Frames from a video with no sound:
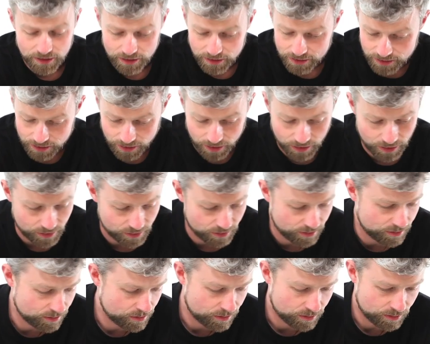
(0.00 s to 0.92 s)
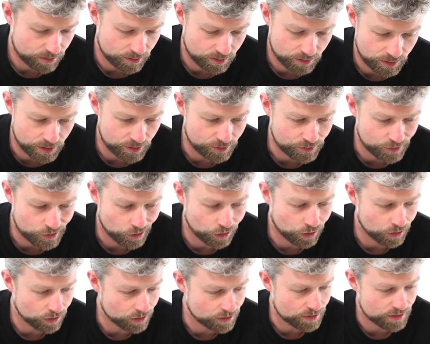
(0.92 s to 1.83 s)
So we've
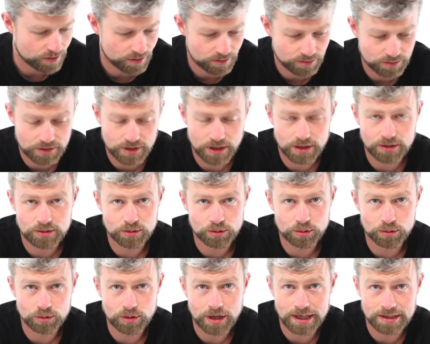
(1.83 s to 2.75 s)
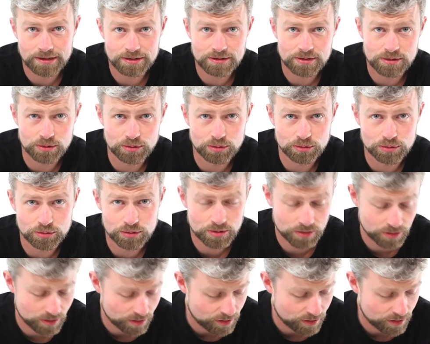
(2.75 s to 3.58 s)
got some general hand tools,